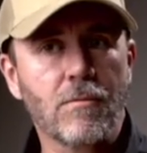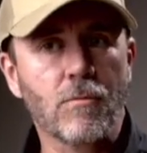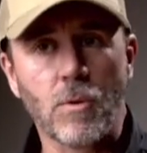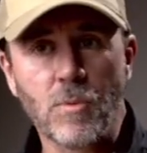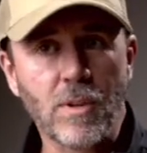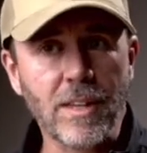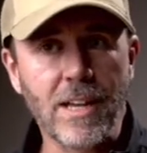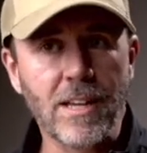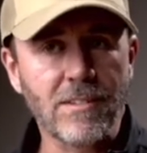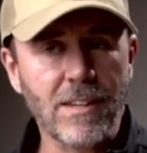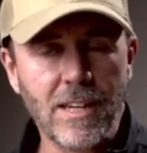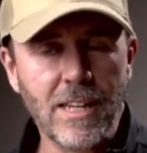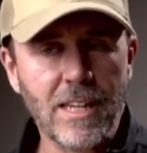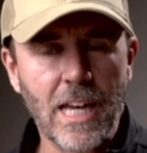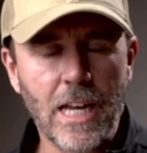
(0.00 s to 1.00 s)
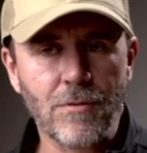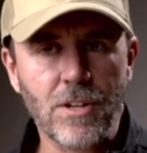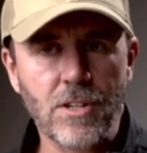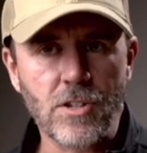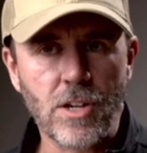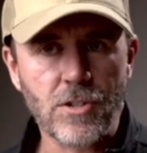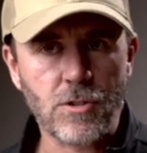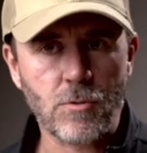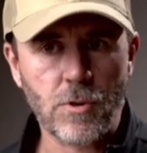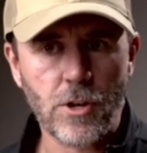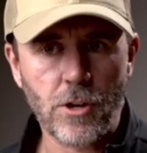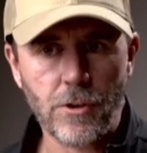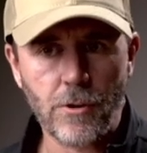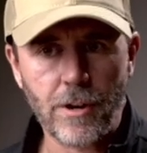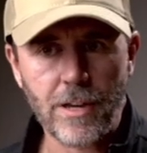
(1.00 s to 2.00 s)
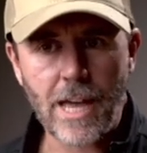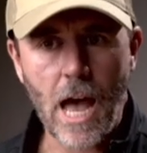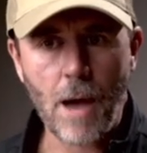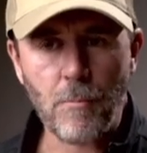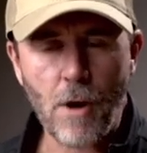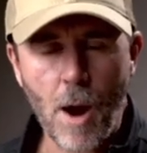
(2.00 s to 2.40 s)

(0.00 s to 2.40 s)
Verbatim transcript: well, really as any kind of an adjuster, where you're either a cat